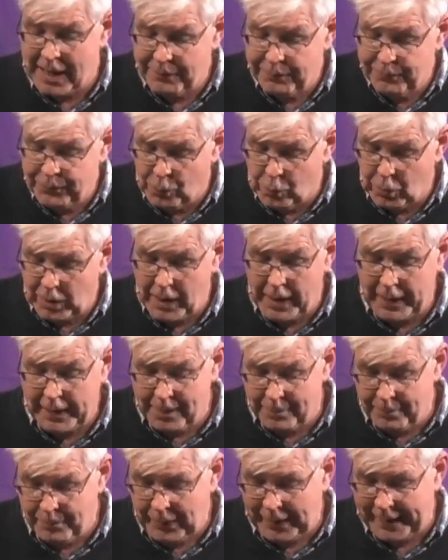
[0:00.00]
for a
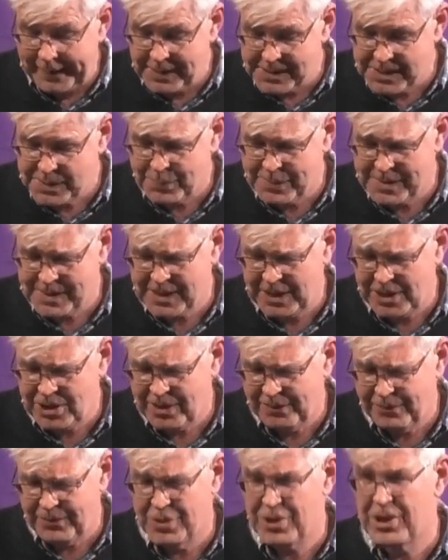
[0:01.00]
complaints
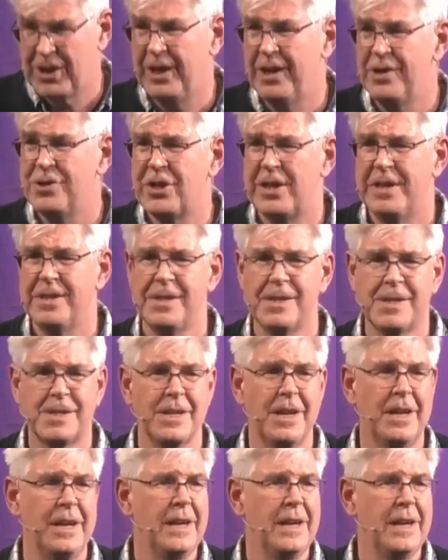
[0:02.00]
procedure for churches.